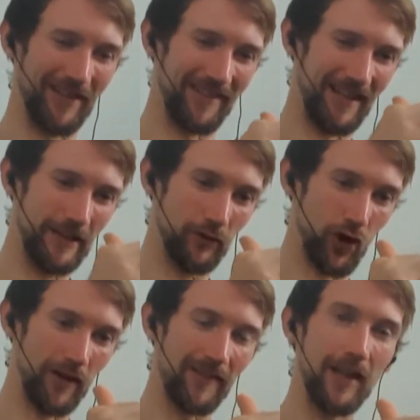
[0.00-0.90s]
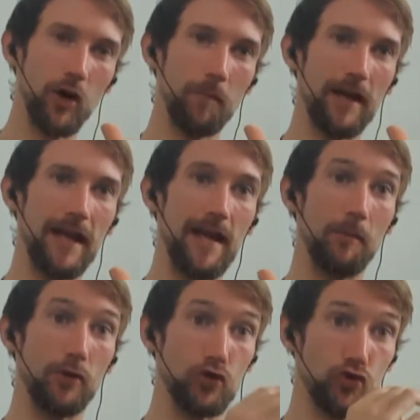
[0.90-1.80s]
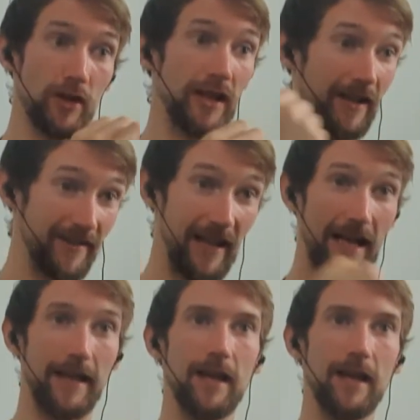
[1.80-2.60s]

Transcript: It's like you've got this little bit here, but you drink it, and it's like,